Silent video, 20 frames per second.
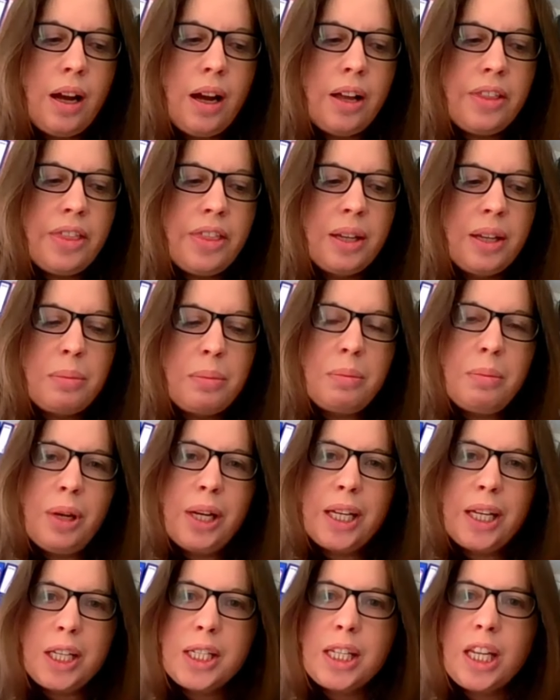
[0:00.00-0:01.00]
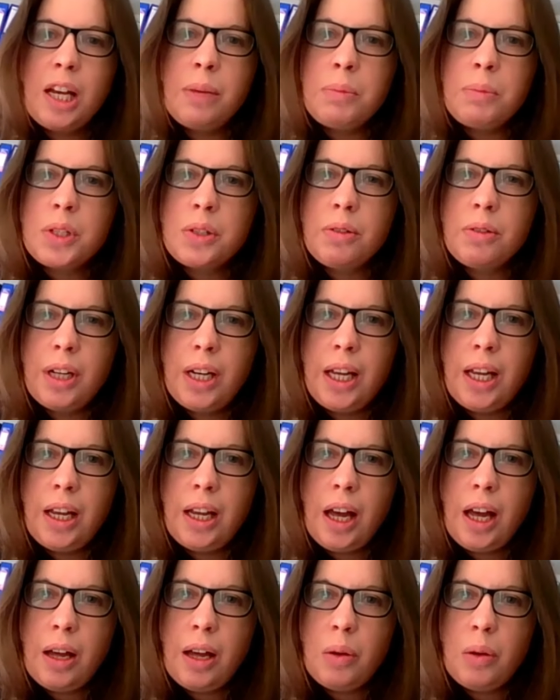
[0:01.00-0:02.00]
think my concern was really
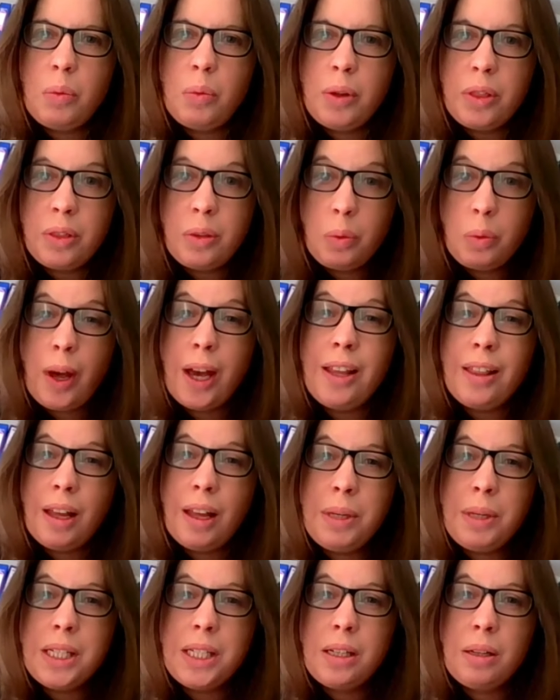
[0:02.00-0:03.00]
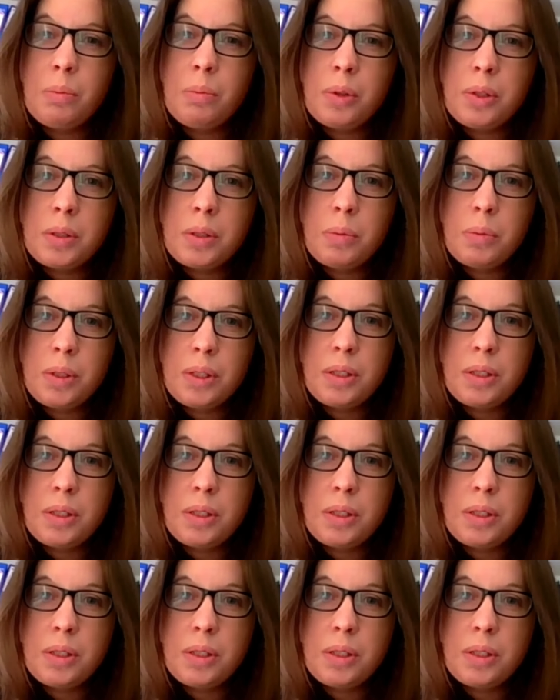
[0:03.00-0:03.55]
with the way that medium was